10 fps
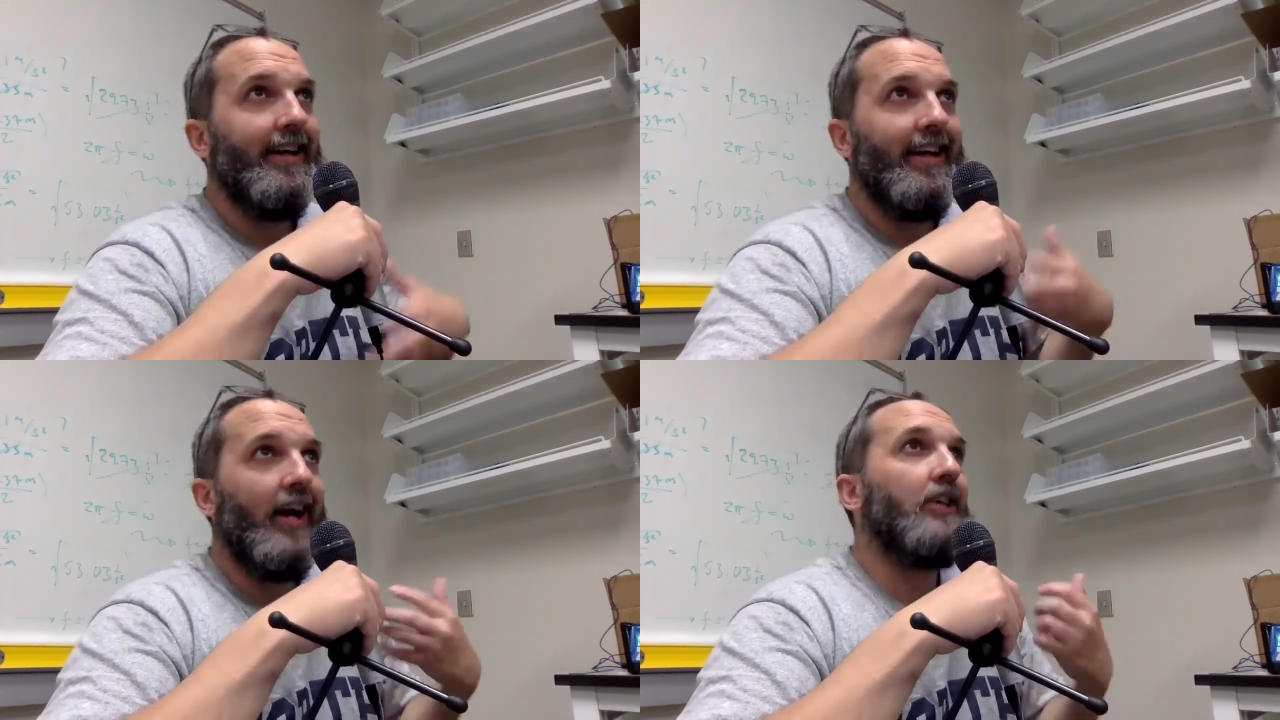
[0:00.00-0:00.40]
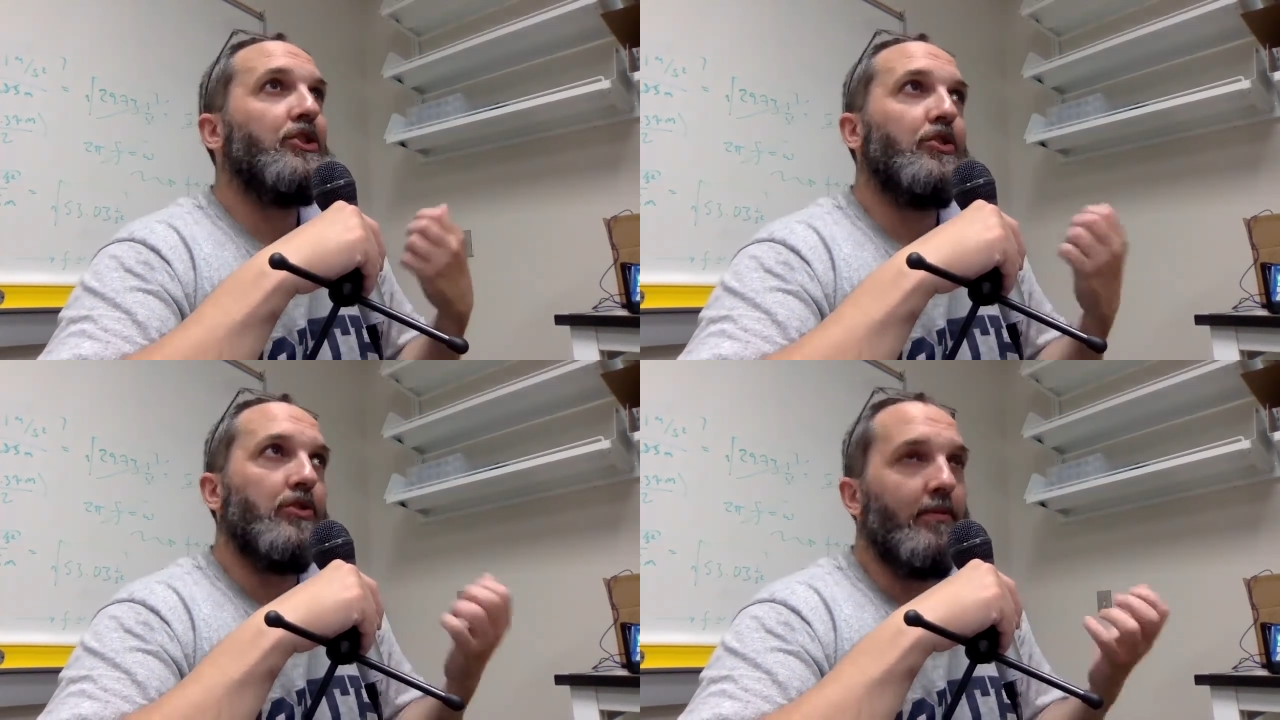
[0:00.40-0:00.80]

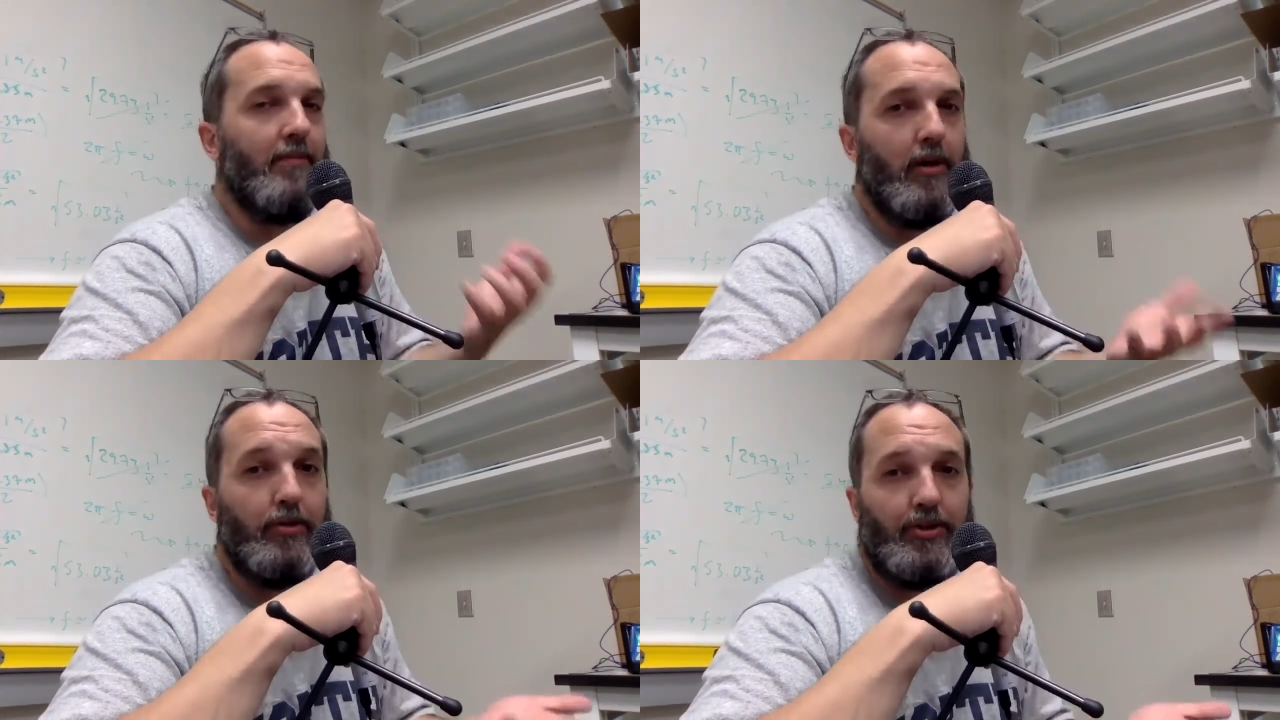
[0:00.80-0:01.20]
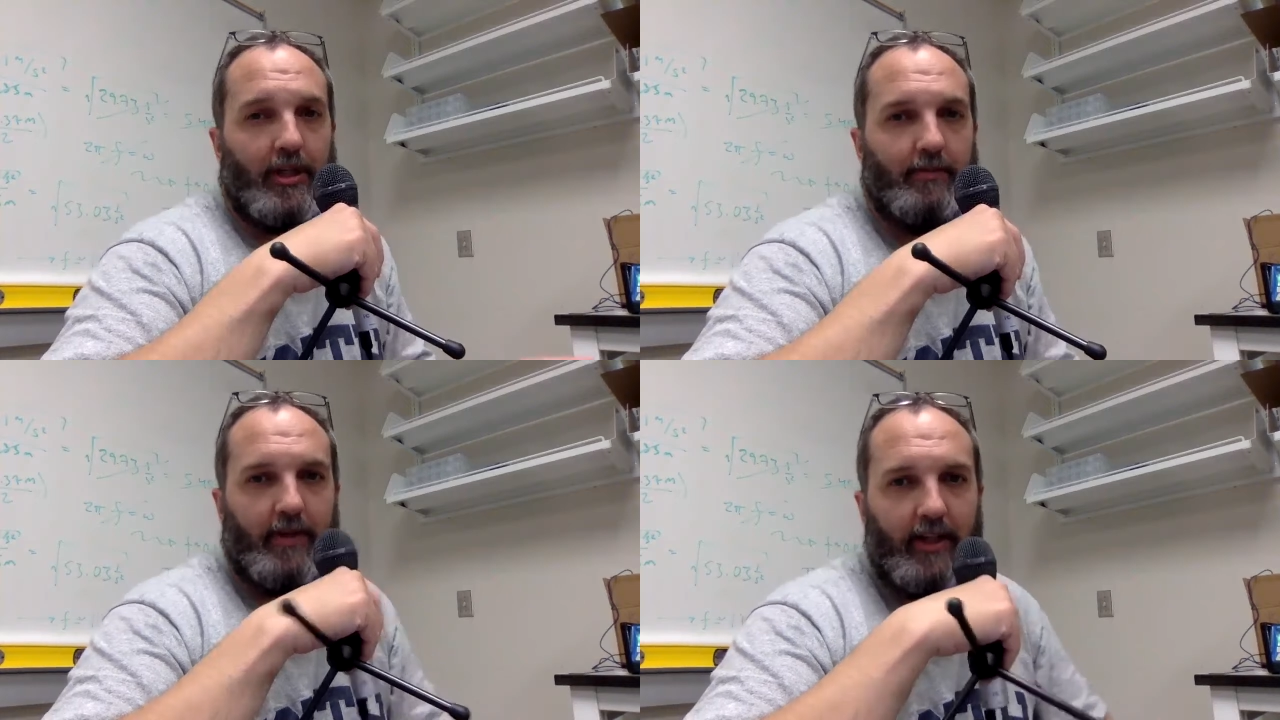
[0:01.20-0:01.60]
extra motion
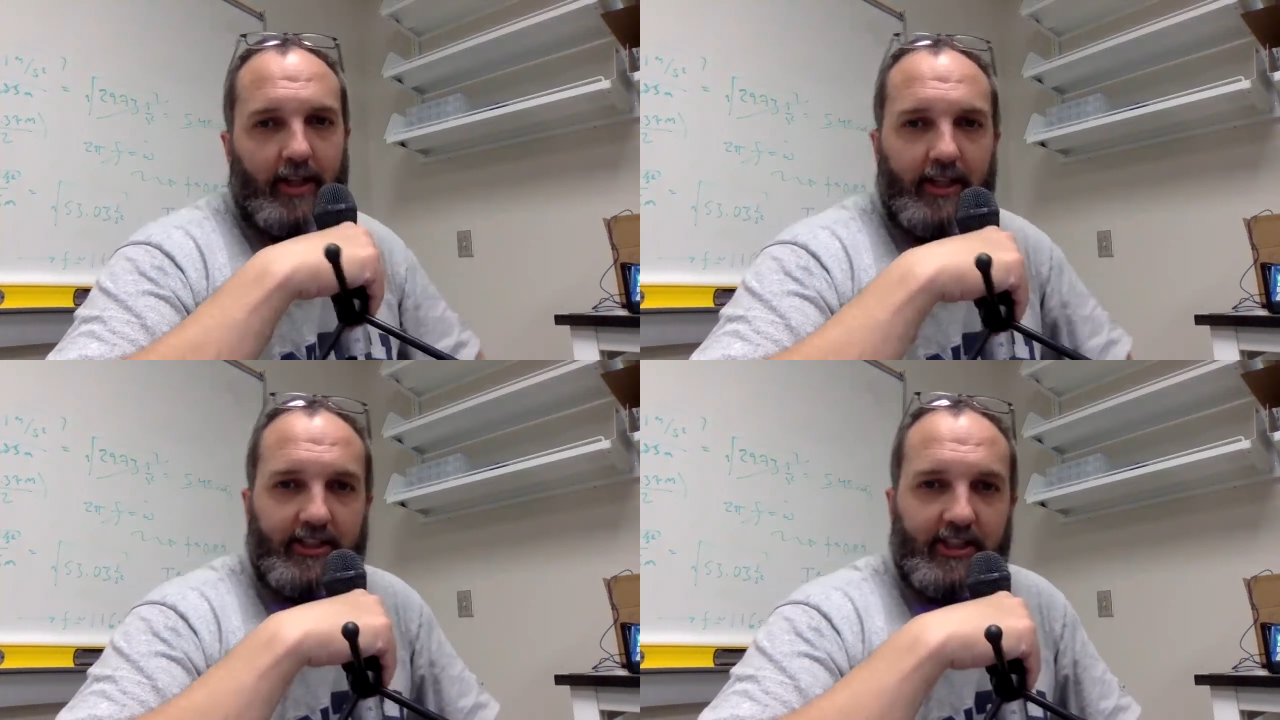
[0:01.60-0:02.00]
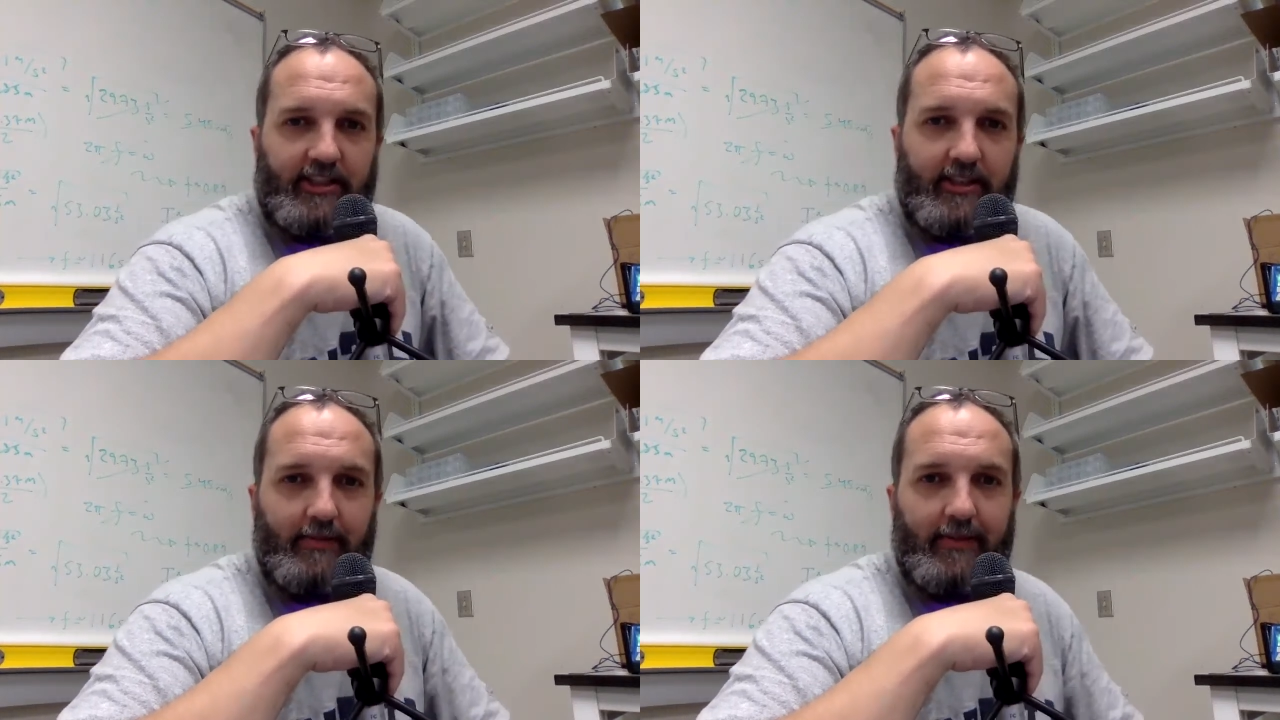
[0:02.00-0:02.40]
I put into the
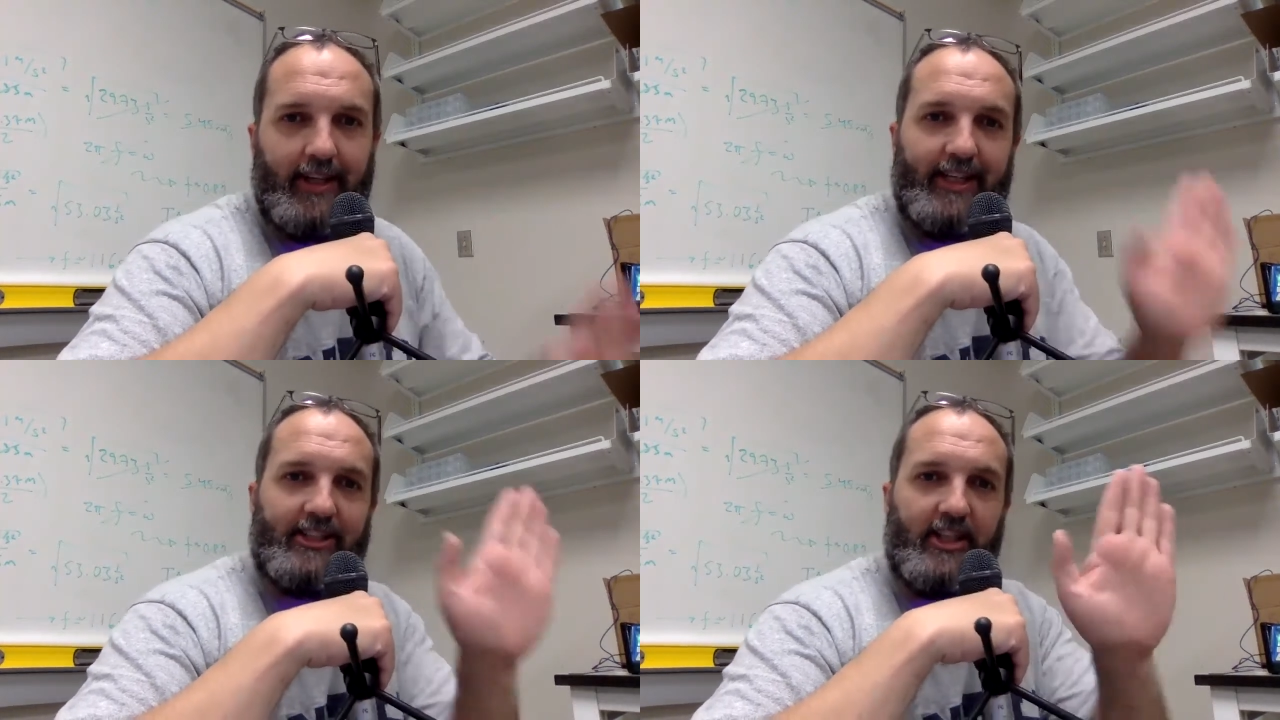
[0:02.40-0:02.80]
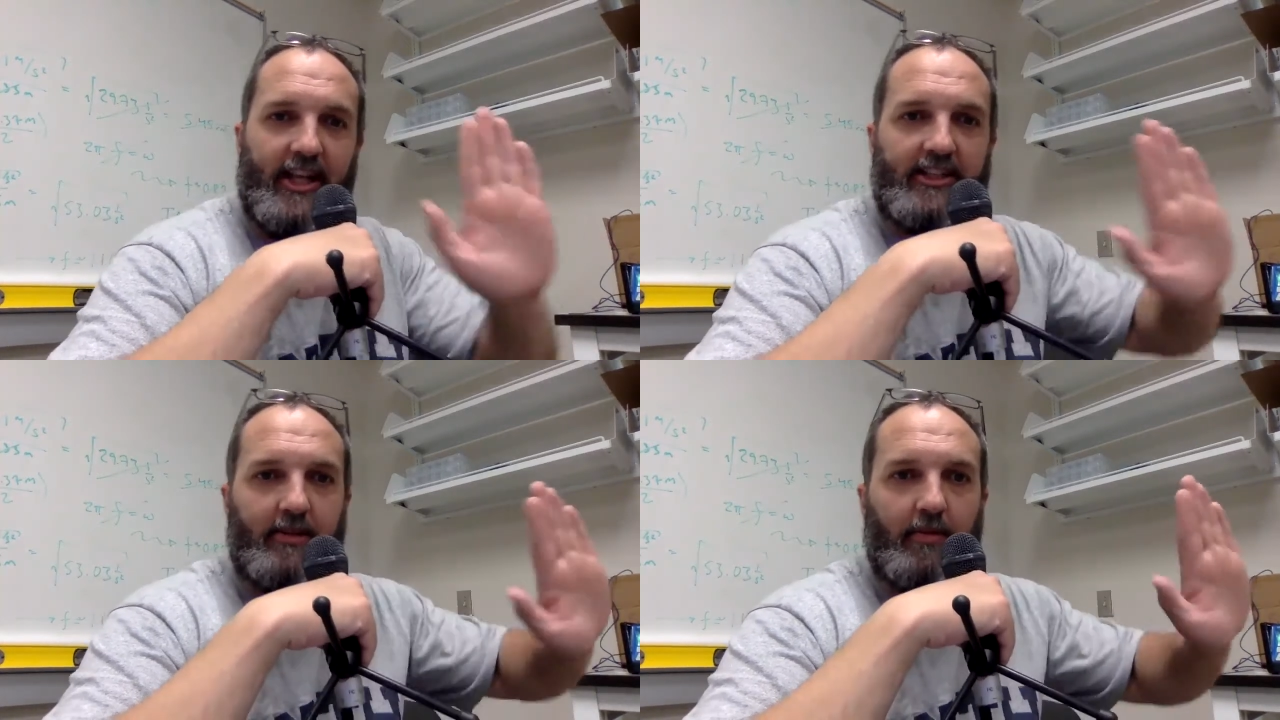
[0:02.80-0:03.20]
system that isn't
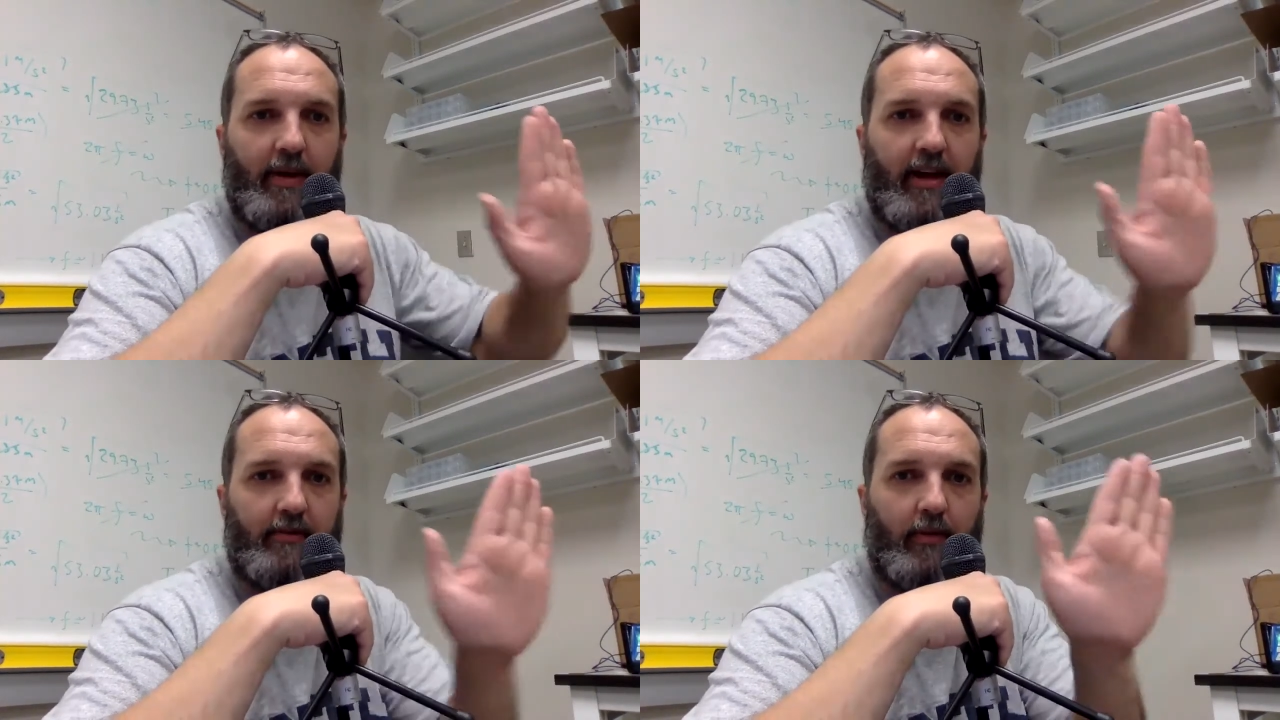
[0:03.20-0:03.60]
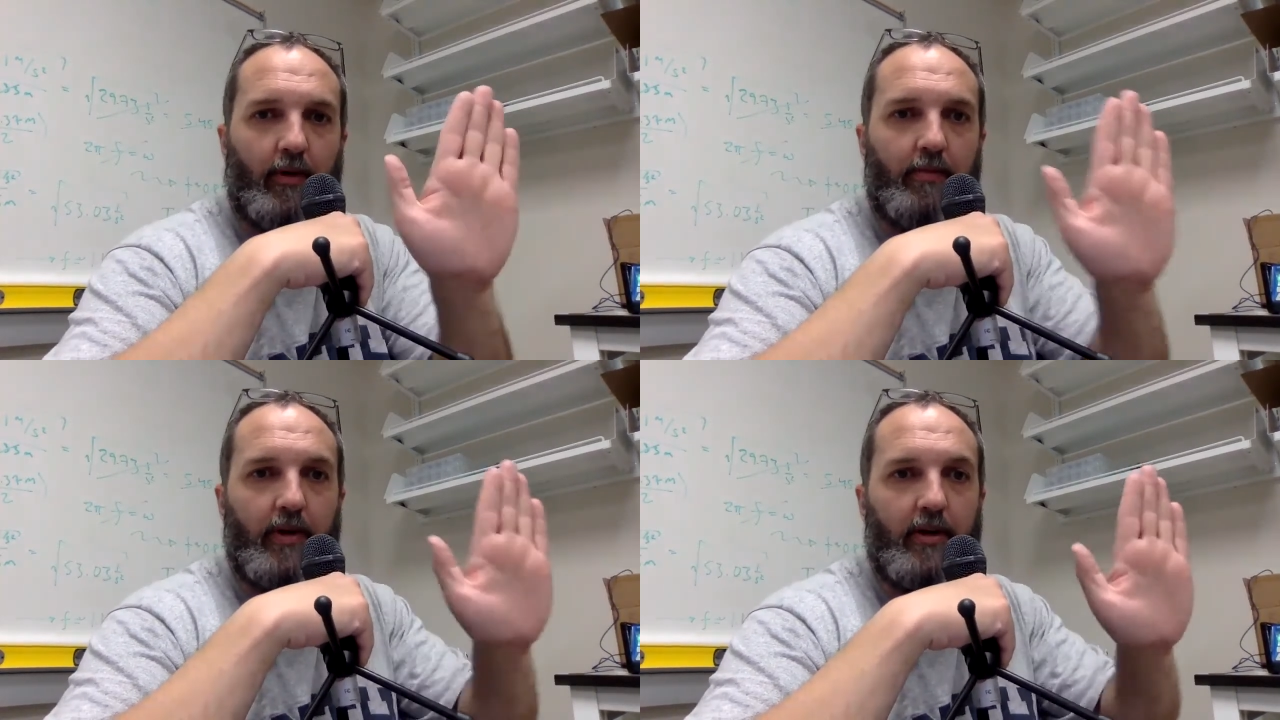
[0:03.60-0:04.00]
that simple back and
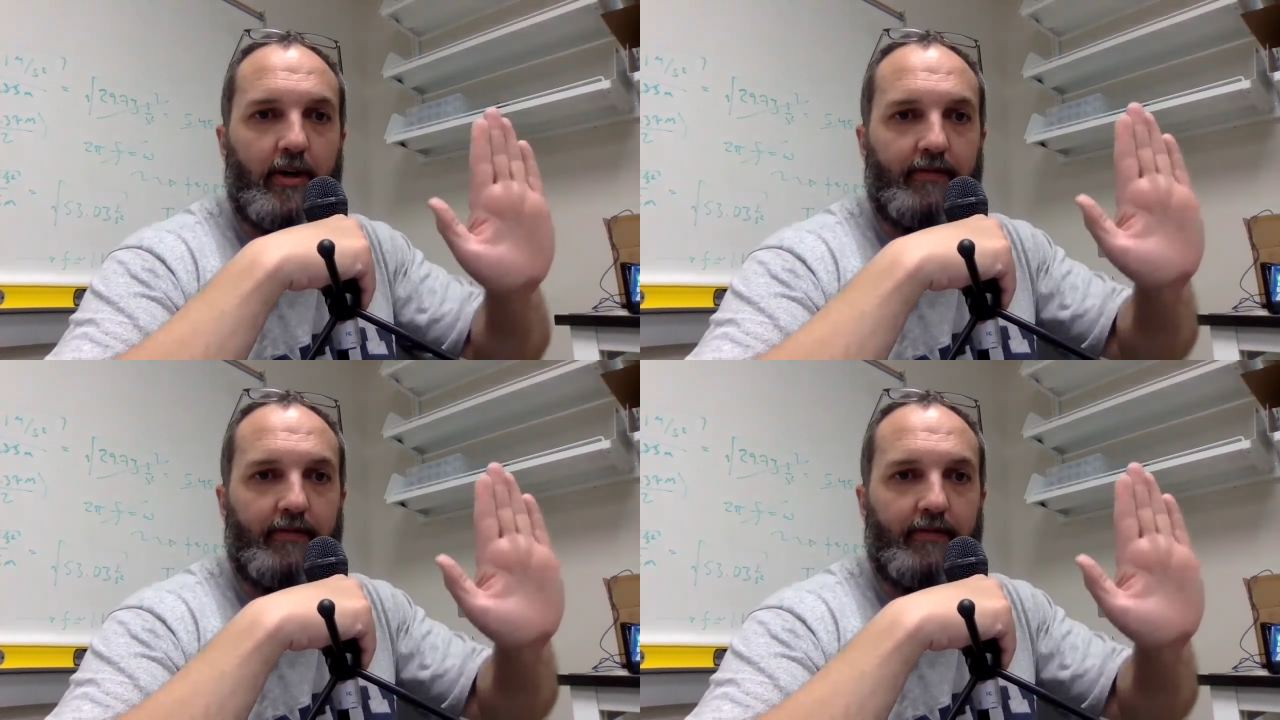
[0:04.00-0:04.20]
forth mode.